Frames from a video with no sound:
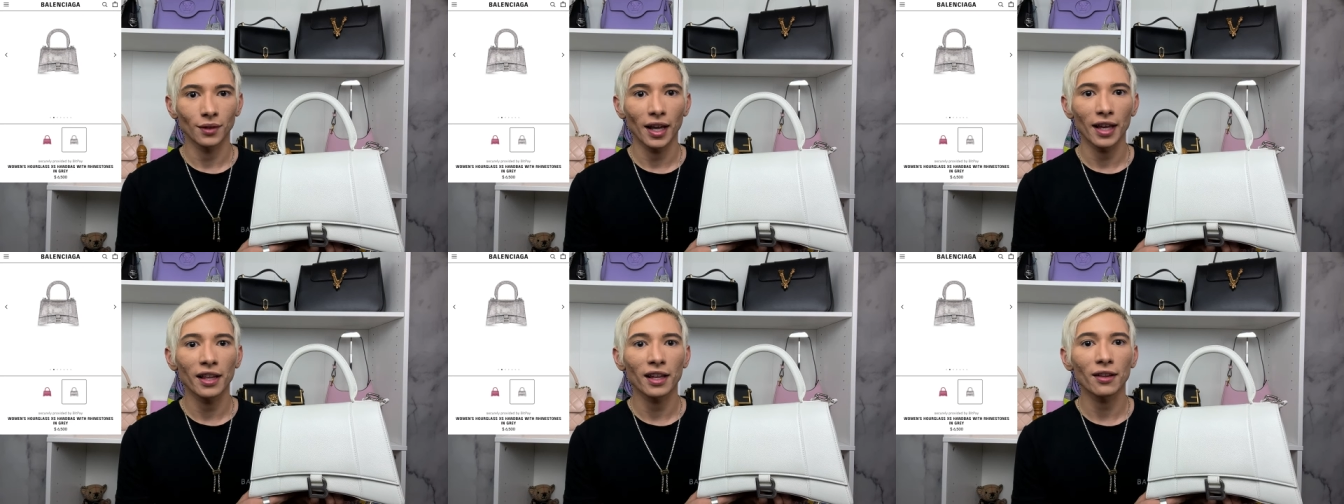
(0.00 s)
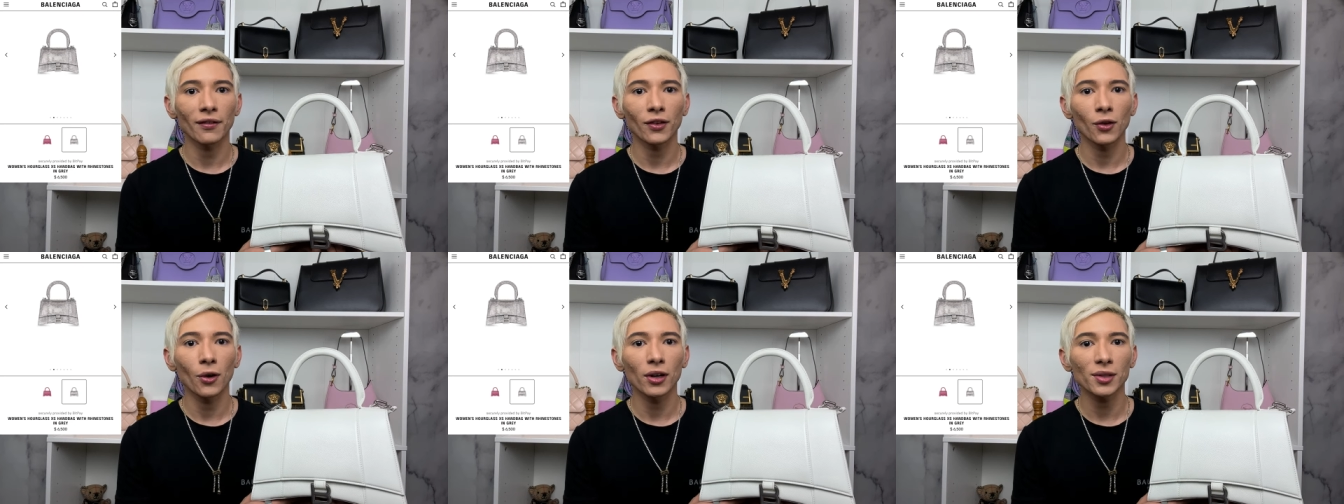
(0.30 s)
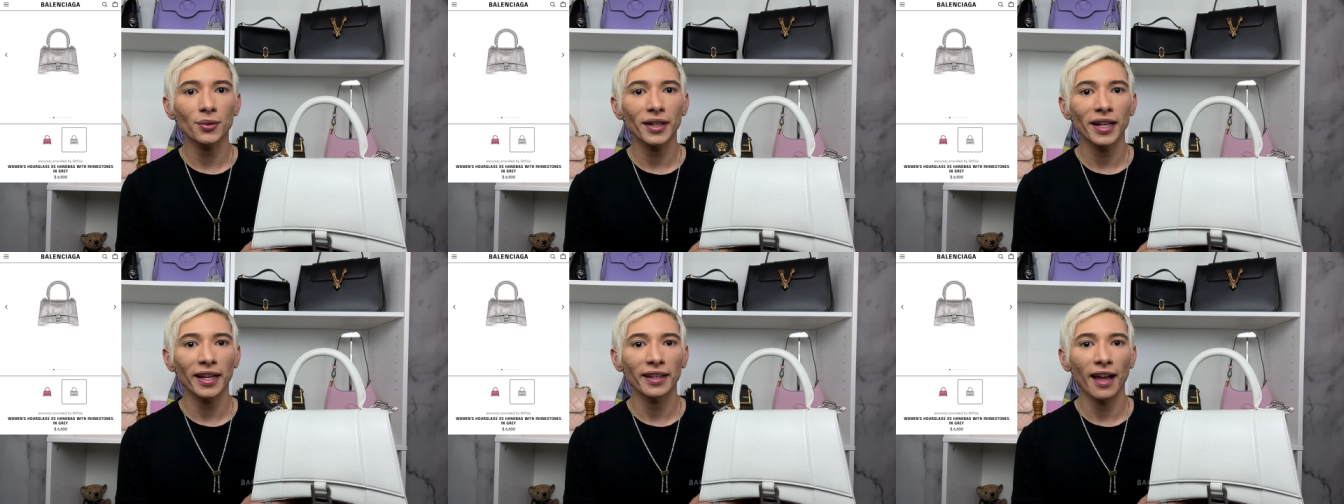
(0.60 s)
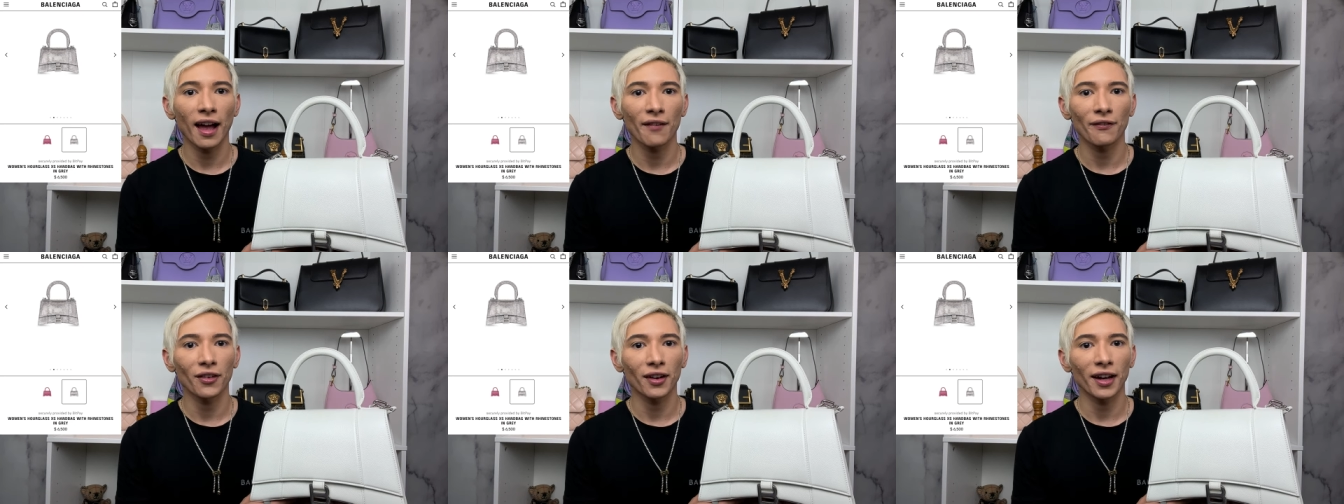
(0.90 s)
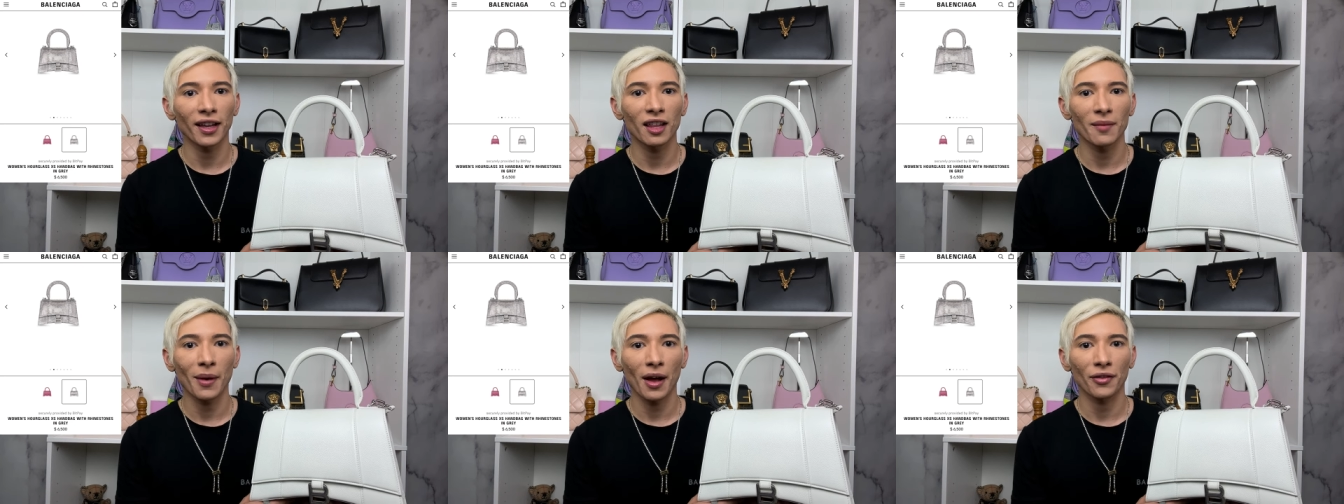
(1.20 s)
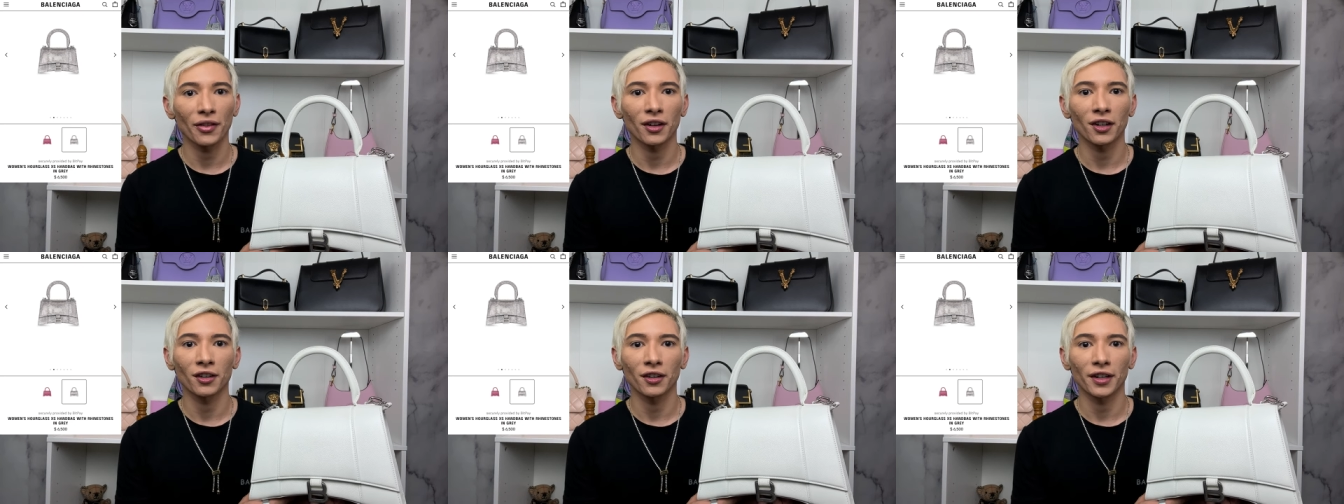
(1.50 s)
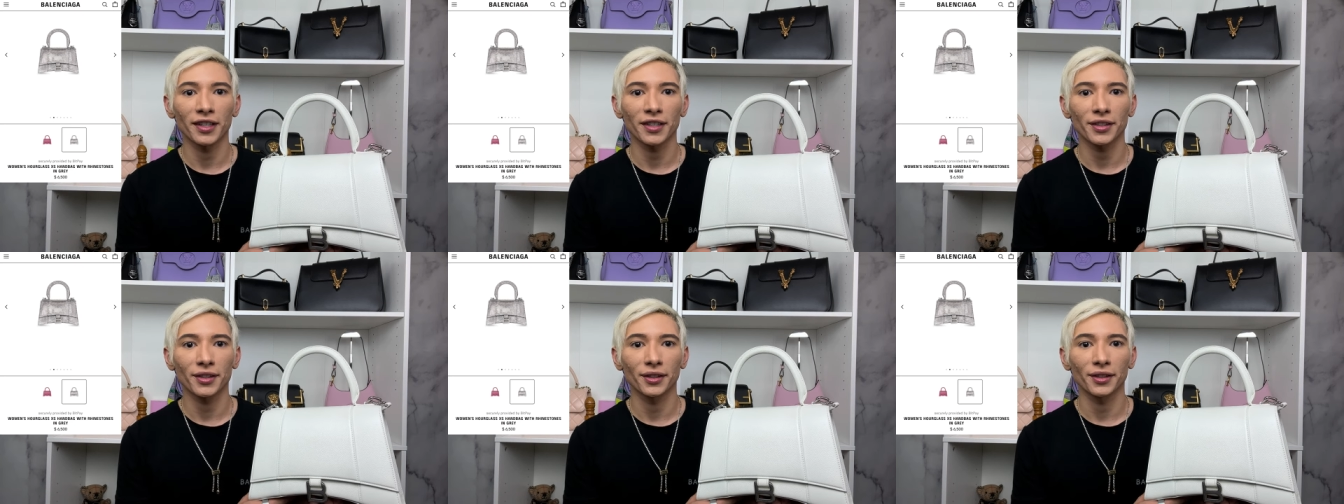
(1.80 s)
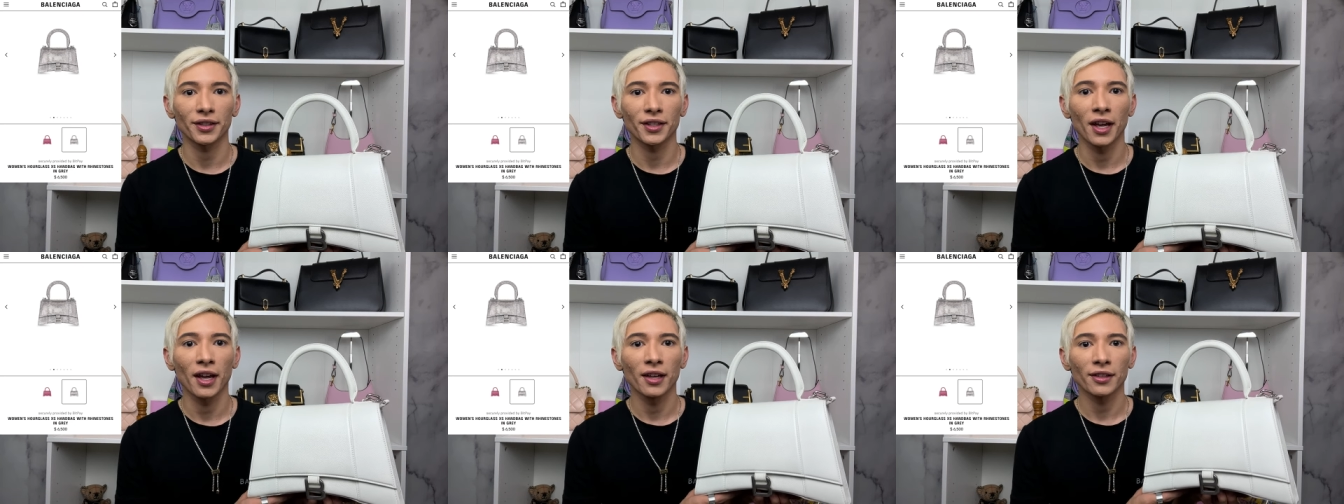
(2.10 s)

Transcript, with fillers: And then of course we cannot forget about the crystals.